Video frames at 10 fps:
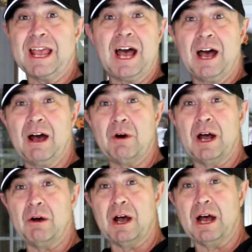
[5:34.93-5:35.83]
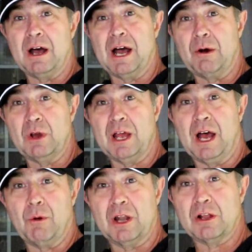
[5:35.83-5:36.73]
how
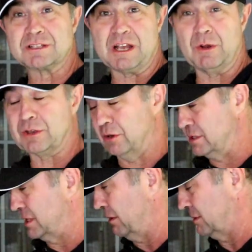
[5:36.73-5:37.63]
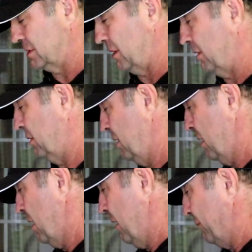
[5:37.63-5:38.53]
it looks, how it turns out. So
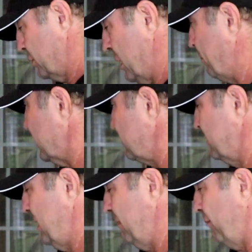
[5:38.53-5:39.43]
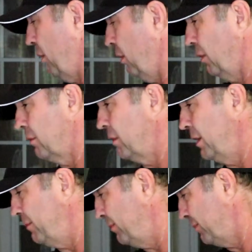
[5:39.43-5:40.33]
I'm going to put some tin foil over
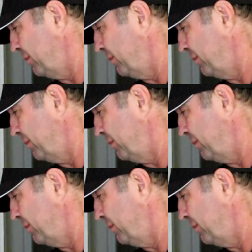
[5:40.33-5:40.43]
it.